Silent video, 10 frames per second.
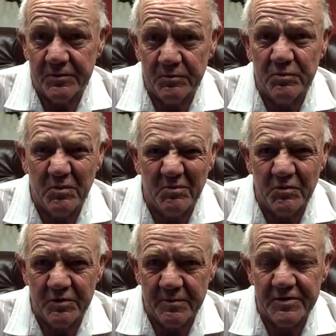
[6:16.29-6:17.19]
And
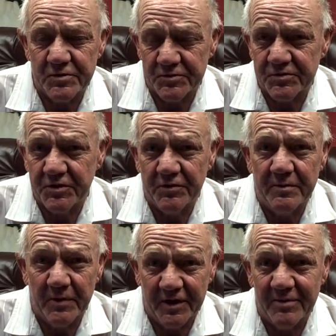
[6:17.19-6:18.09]
with my Social Security
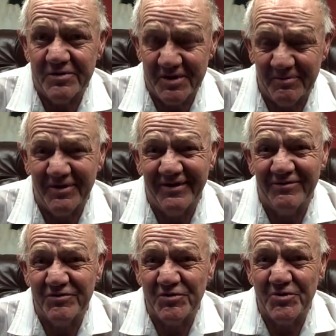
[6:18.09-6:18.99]
money, I was able to
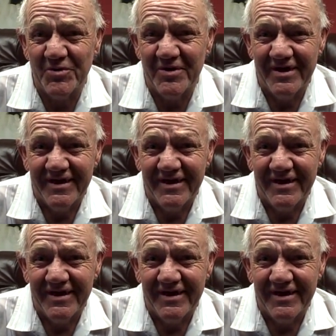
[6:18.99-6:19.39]
get the scooter.